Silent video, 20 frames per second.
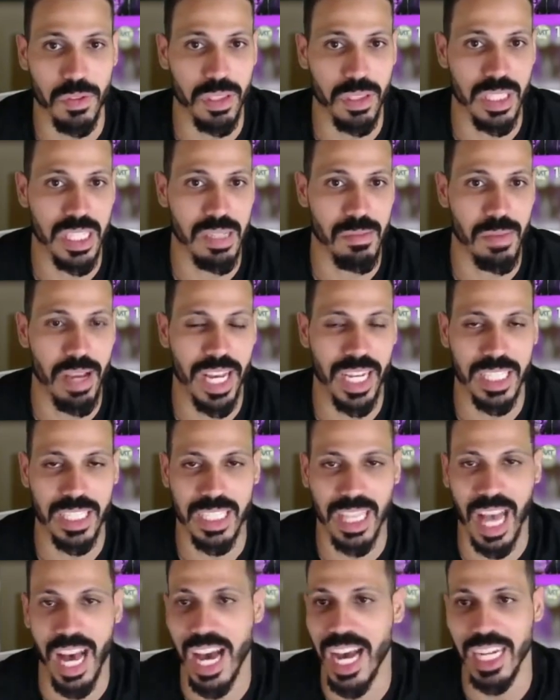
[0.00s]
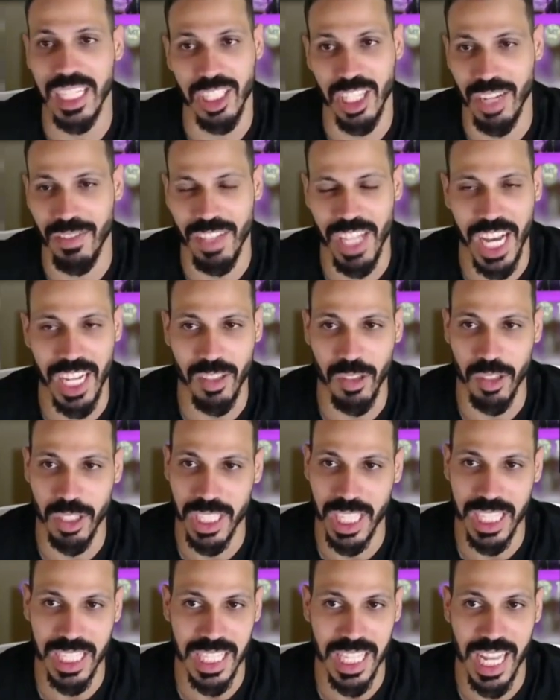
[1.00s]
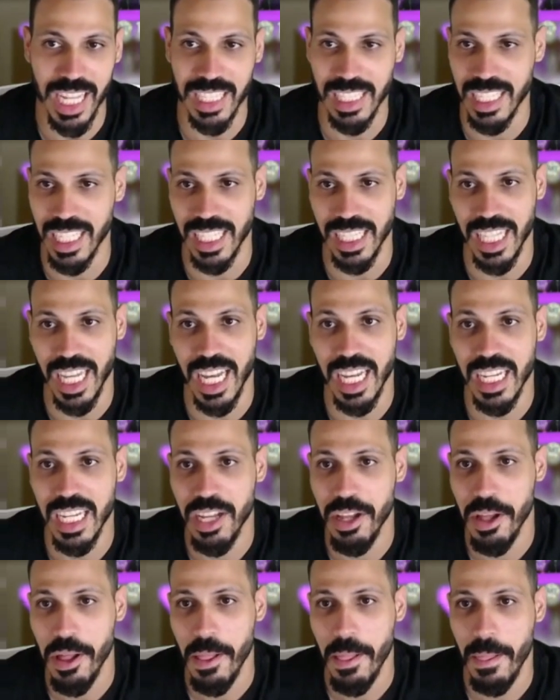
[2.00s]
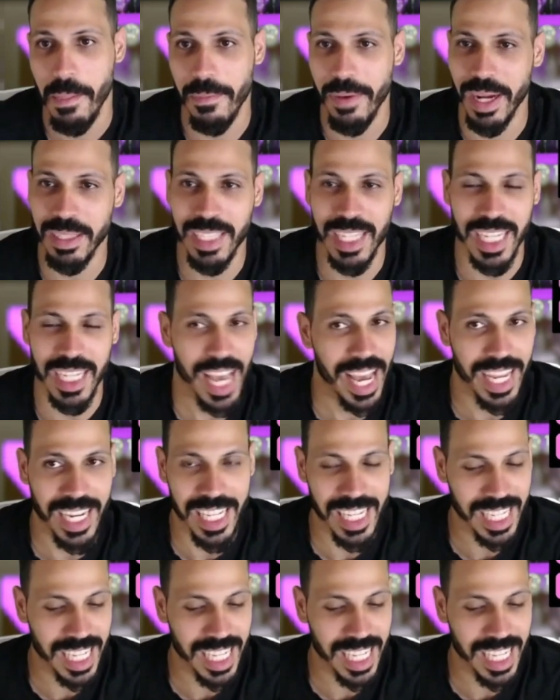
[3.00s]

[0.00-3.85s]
T Max. I actually have not looked at stats like that. But I'll take any